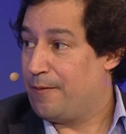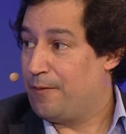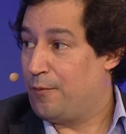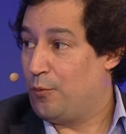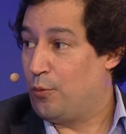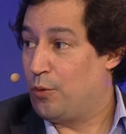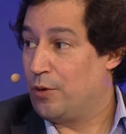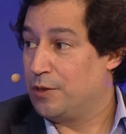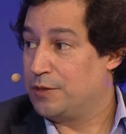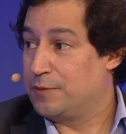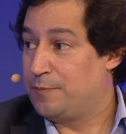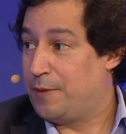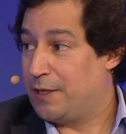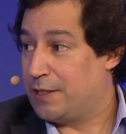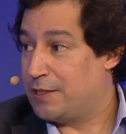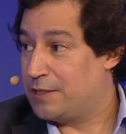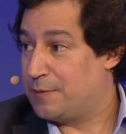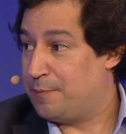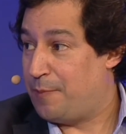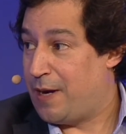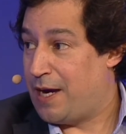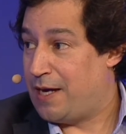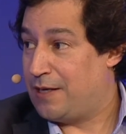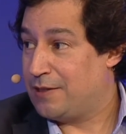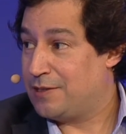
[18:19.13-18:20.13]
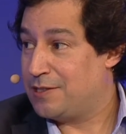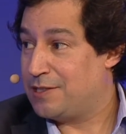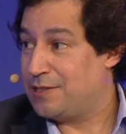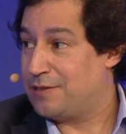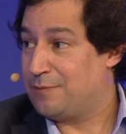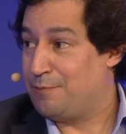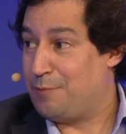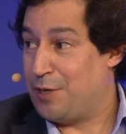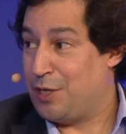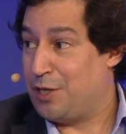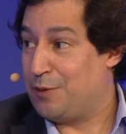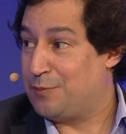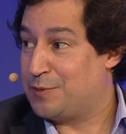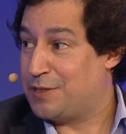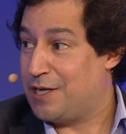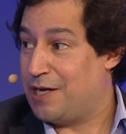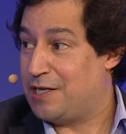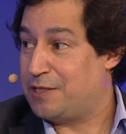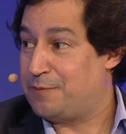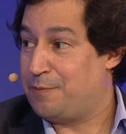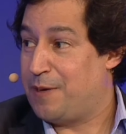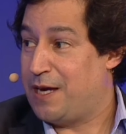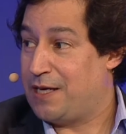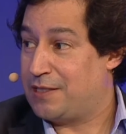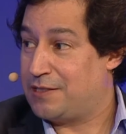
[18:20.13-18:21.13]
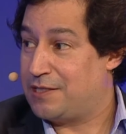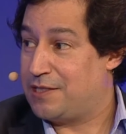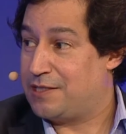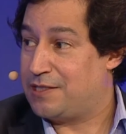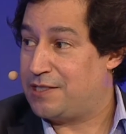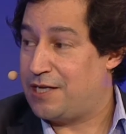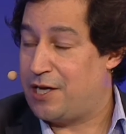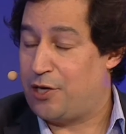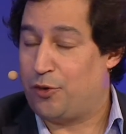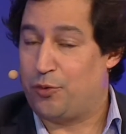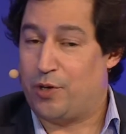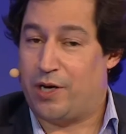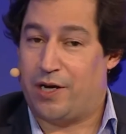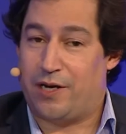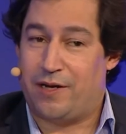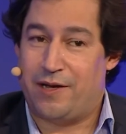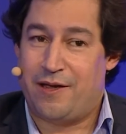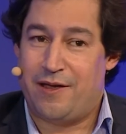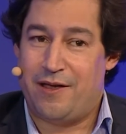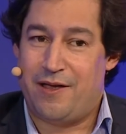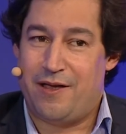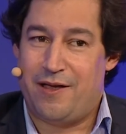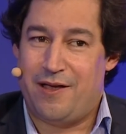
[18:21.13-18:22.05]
the world's biggest banks, medium-sized banks, et cetera,